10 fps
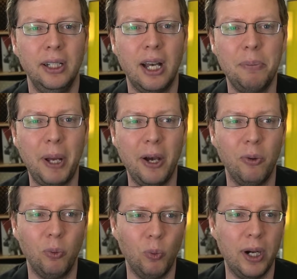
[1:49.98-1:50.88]

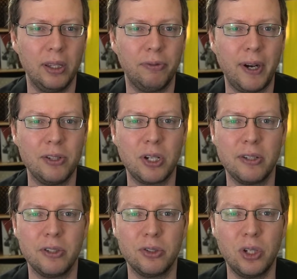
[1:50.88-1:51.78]
about where the
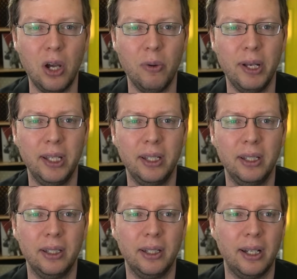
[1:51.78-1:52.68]
franchise is
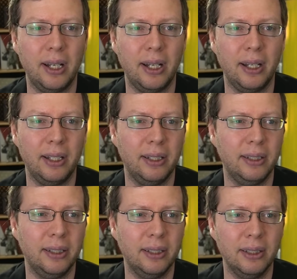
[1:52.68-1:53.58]
going, uh,
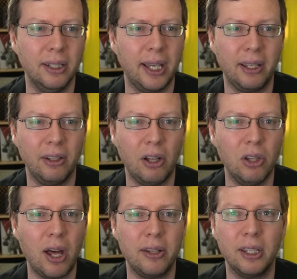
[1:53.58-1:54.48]
like a
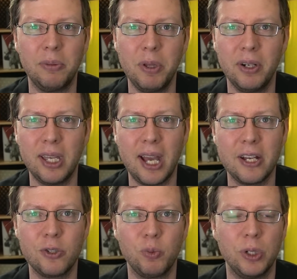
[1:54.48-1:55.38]
lot of the community
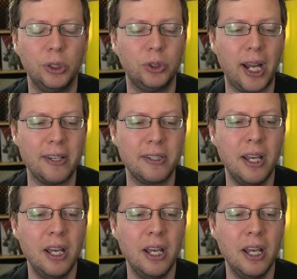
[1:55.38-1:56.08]
asks were addressed,